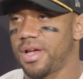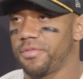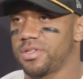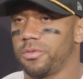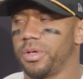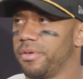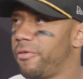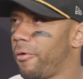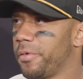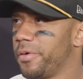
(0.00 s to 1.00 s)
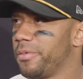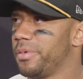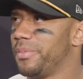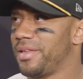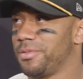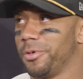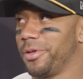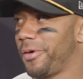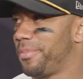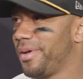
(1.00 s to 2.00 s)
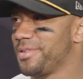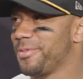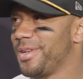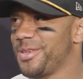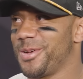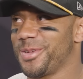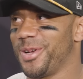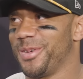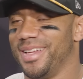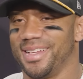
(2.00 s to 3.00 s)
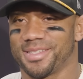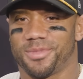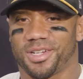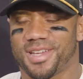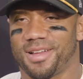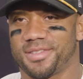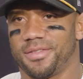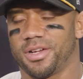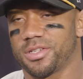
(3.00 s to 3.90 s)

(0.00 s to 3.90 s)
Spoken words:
Obviously, the week before, we made some really great plays in the red zone, you know, some touchdowns down there.